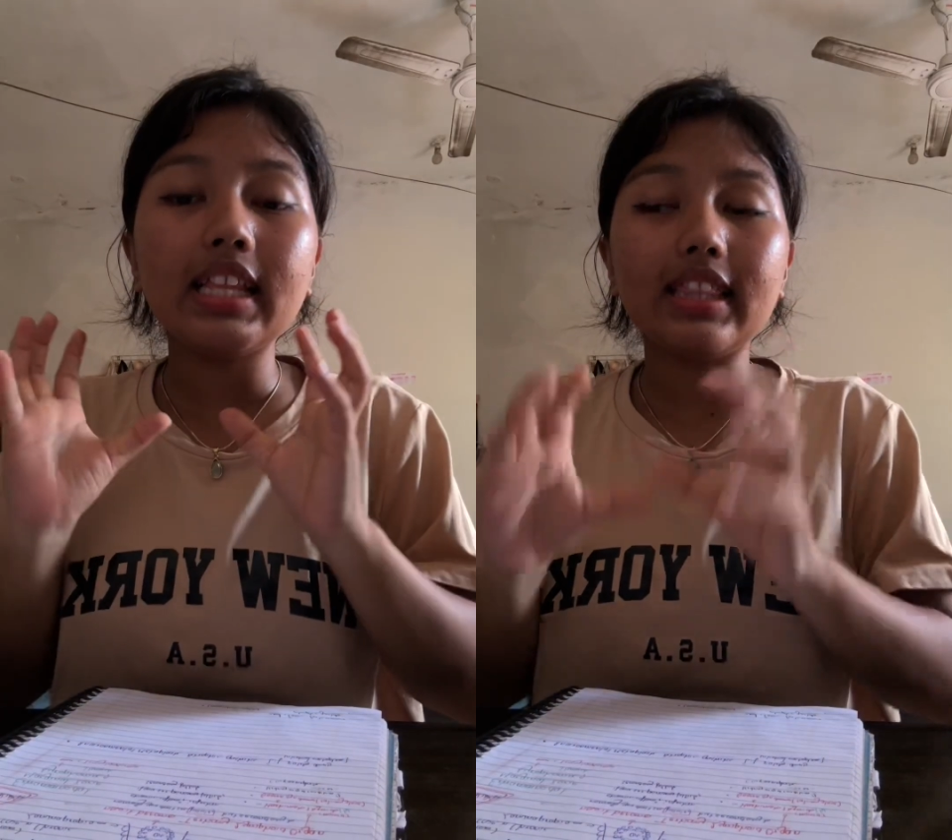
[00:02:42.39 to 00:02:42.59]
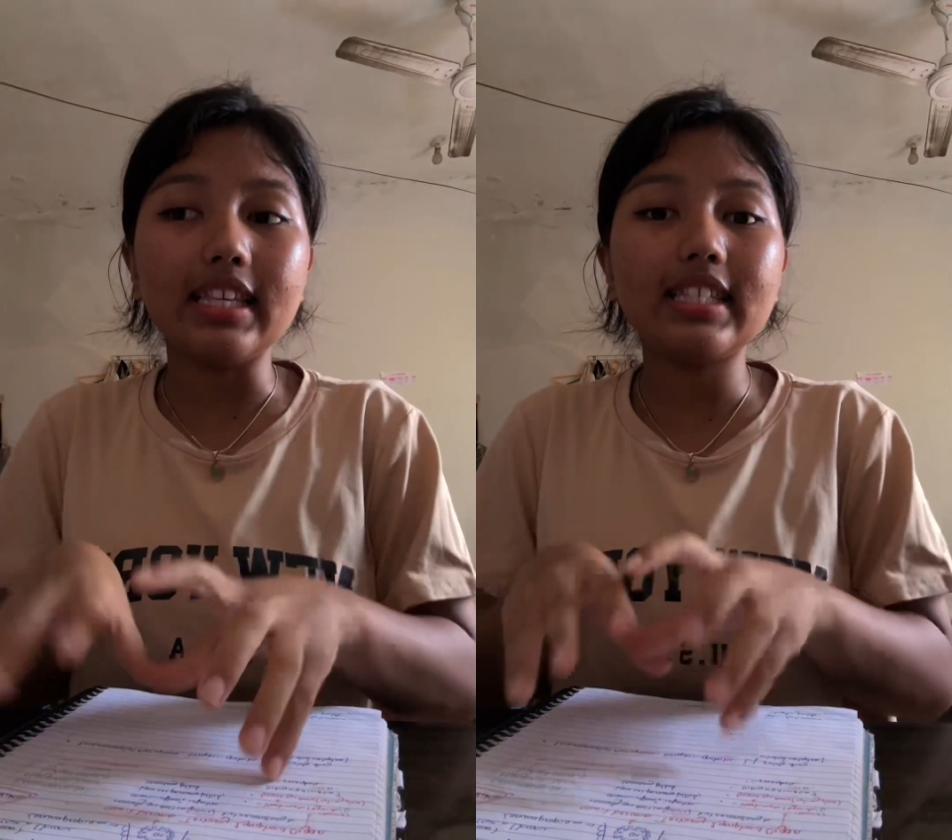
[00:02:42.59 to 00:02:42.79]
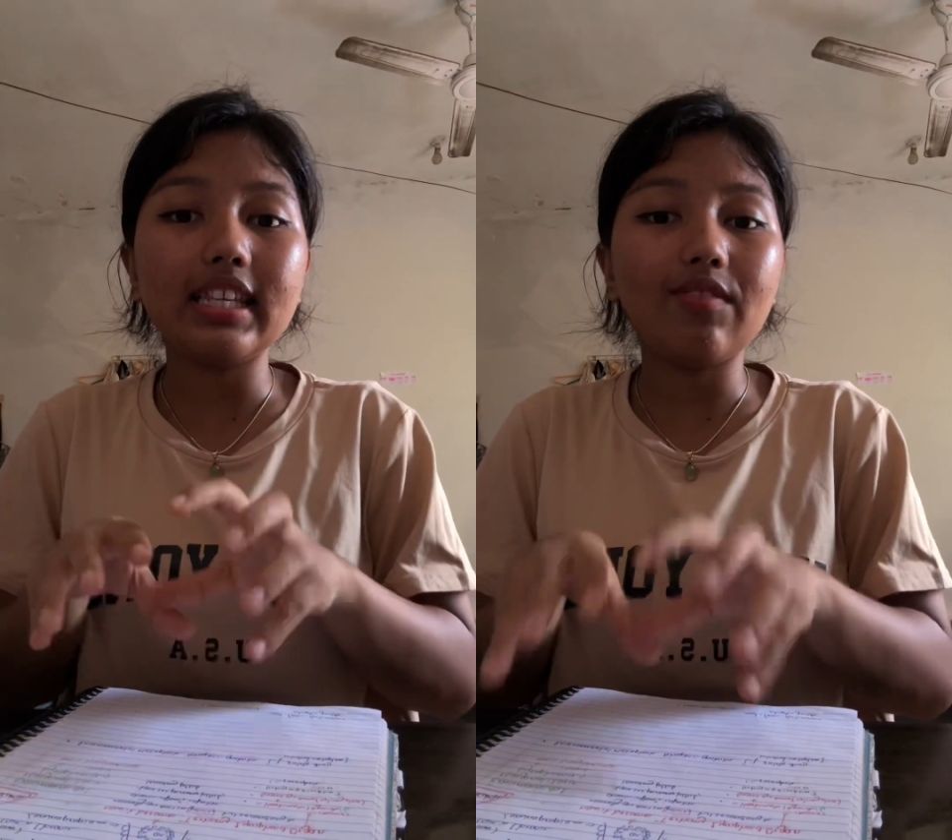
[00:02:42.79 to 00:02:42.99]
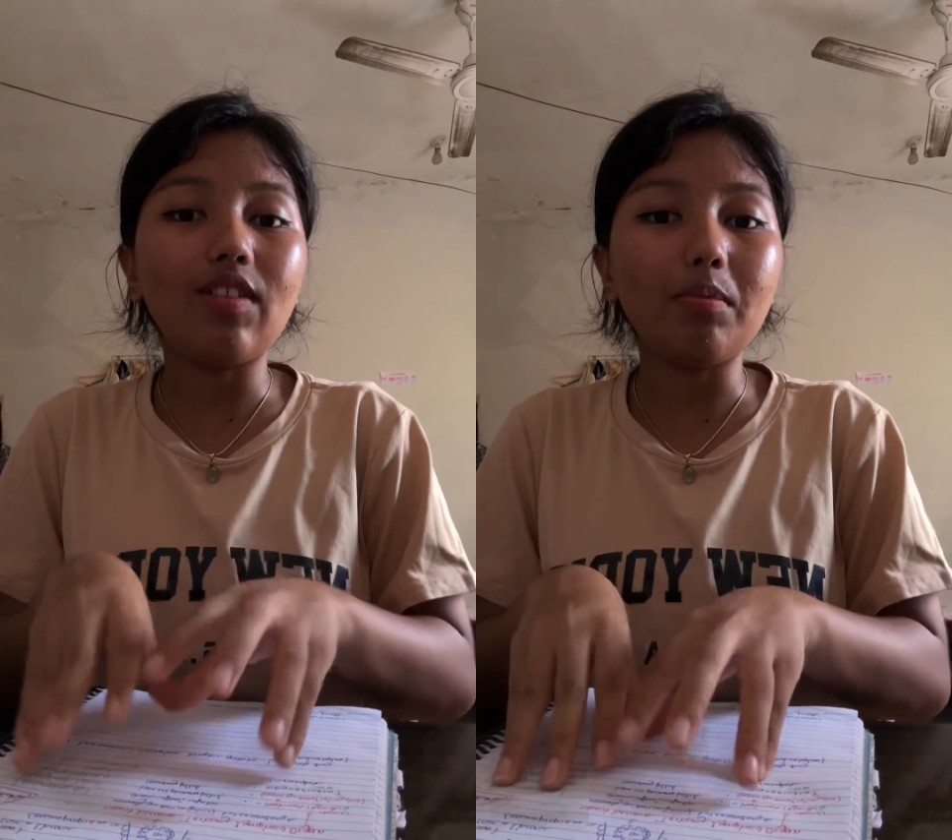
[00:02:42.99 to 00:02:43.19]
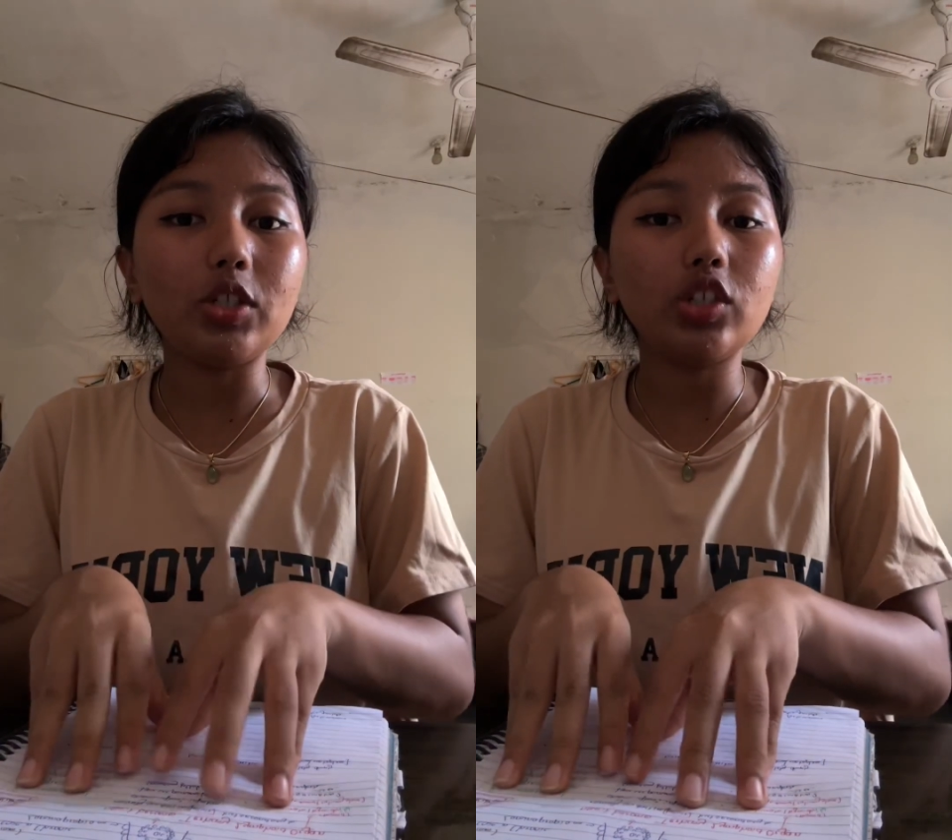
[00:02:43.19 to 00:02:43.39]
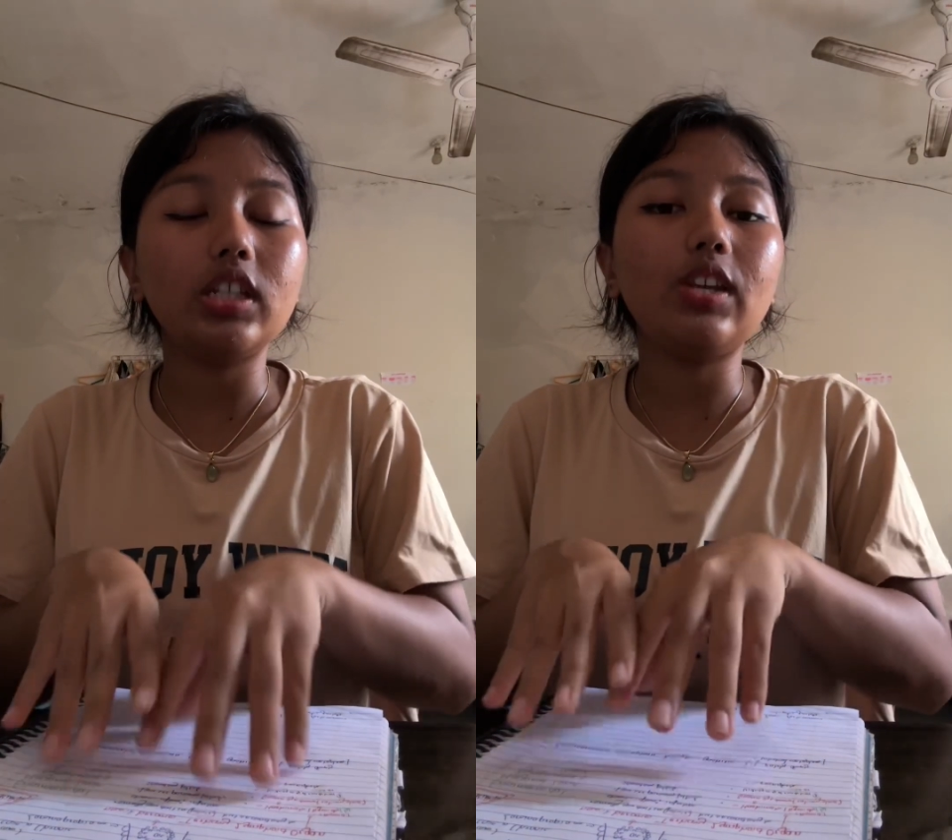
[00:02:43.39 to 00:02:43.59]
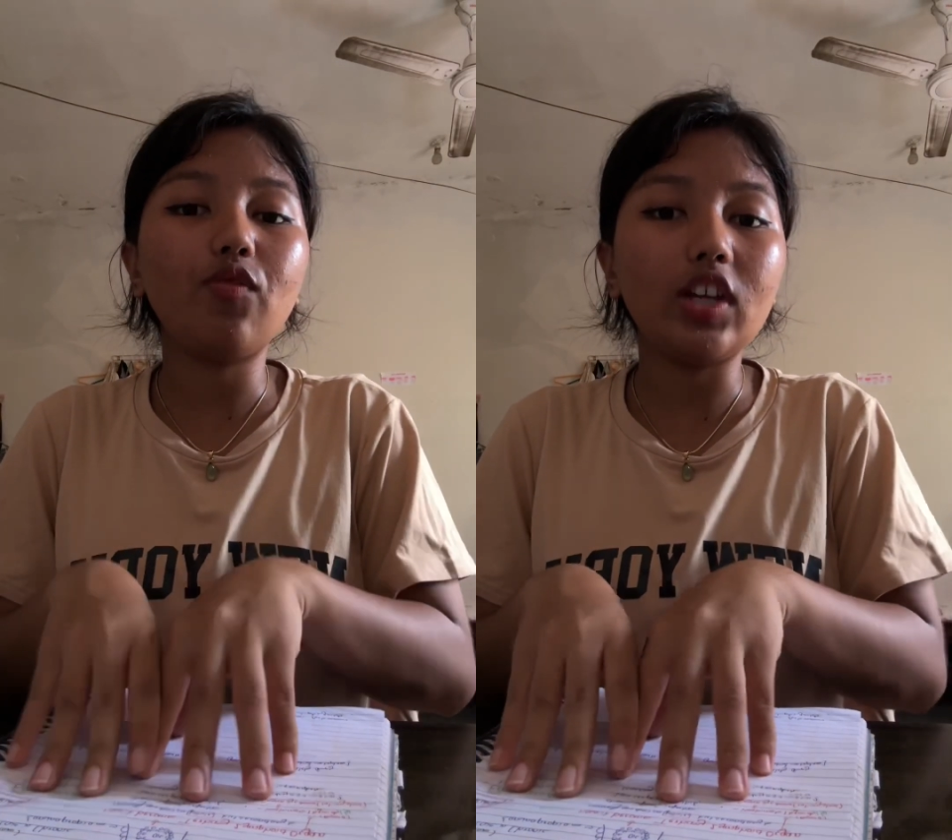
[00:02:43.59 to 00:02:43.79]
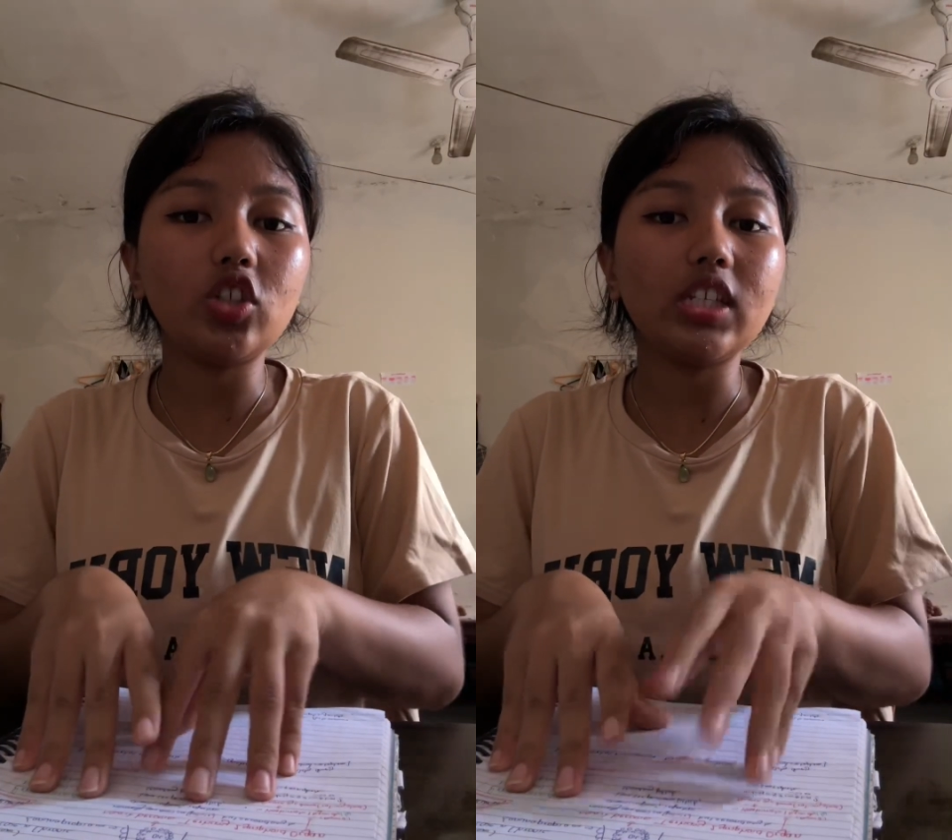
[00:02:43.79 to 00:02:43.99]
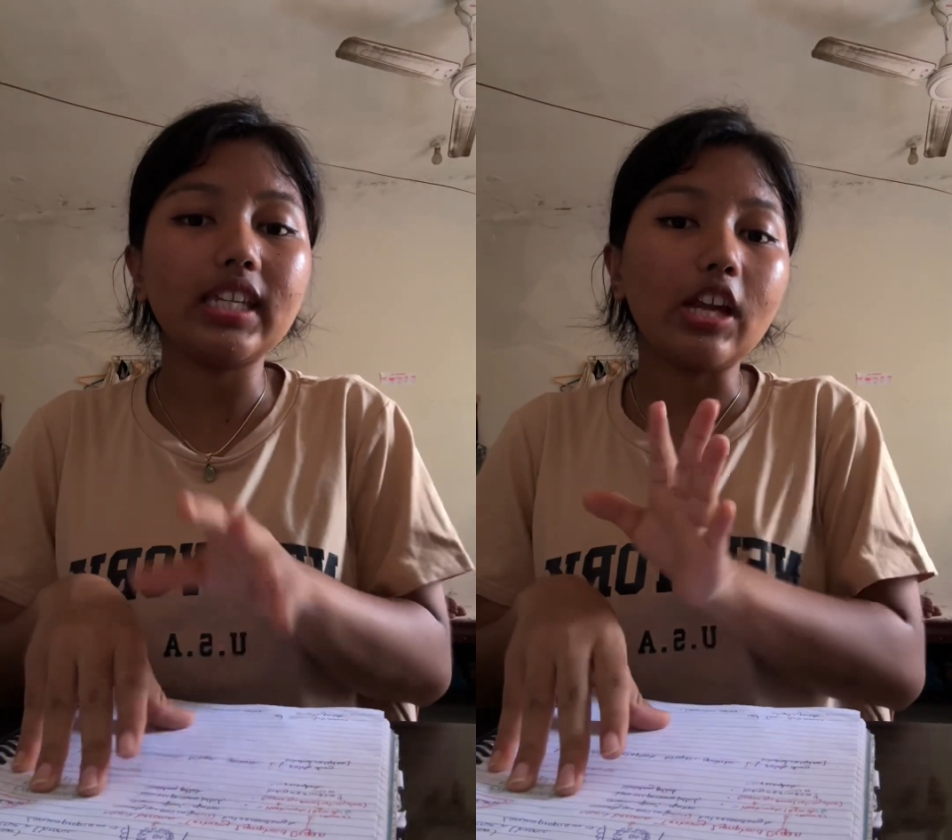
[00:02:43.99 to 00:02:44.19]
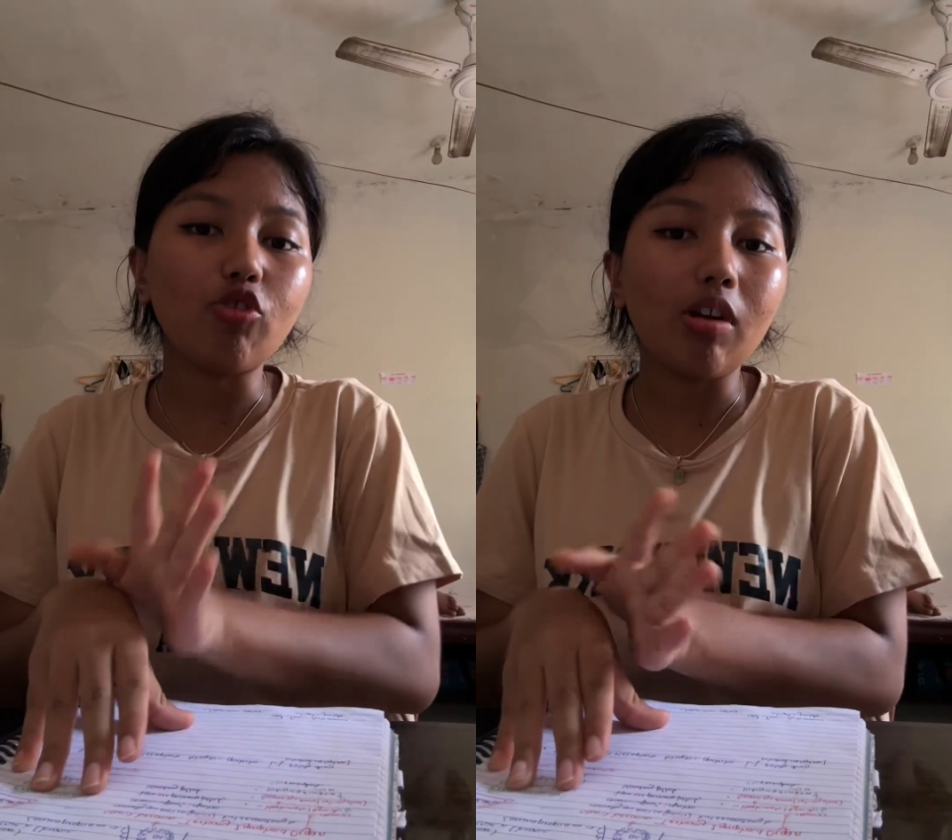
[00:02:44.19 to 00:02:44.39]
this infection
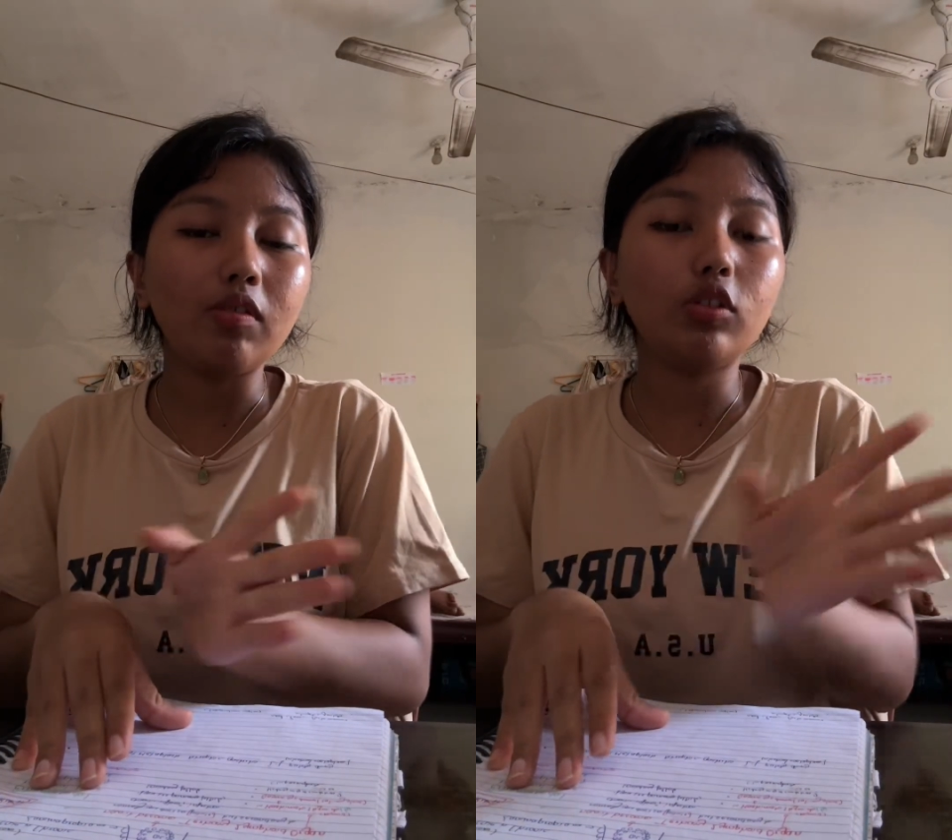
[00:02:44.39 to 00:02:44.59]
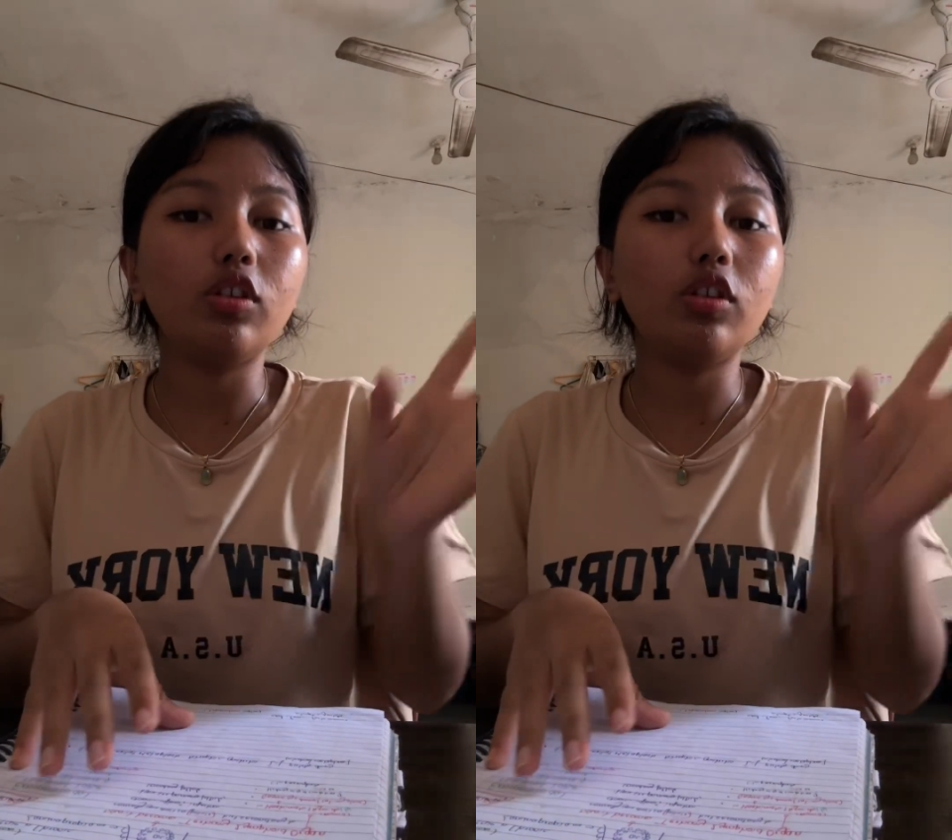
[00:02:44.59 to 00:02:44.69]
can travel to